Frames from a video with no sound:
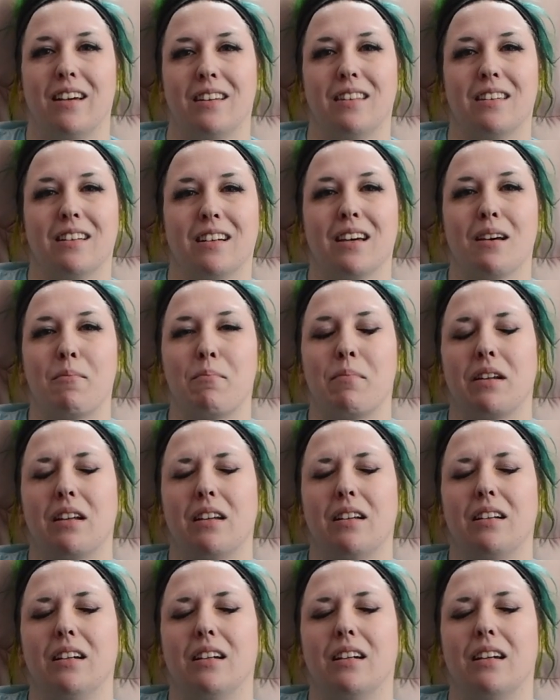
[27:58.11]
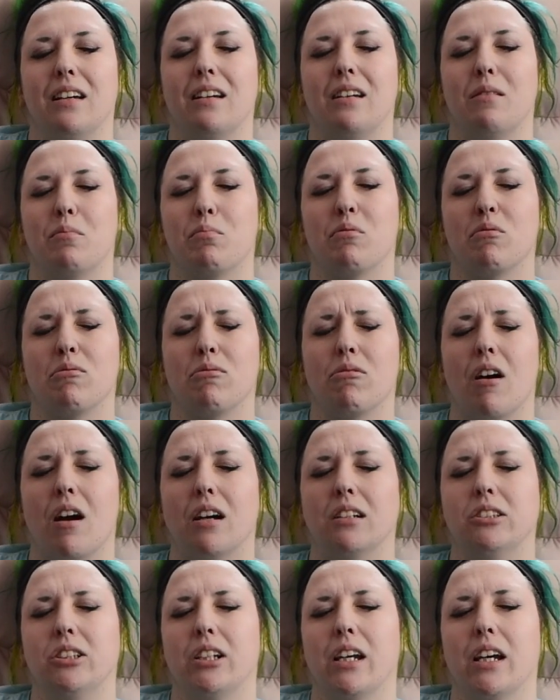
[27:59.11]
in the completed
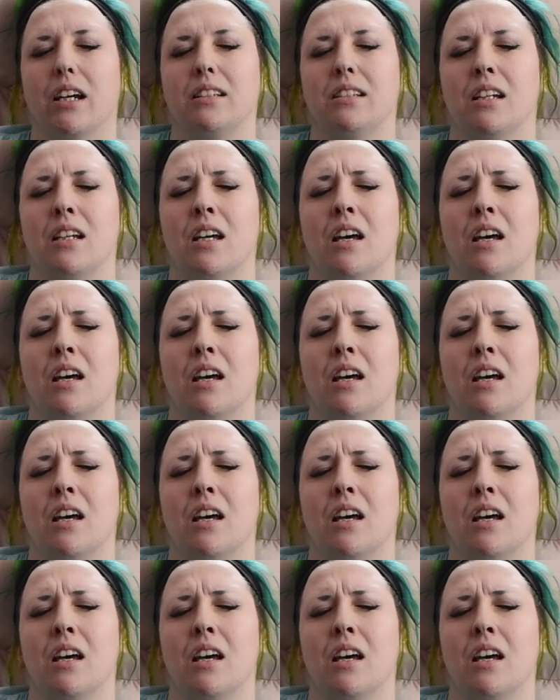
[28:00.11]
project.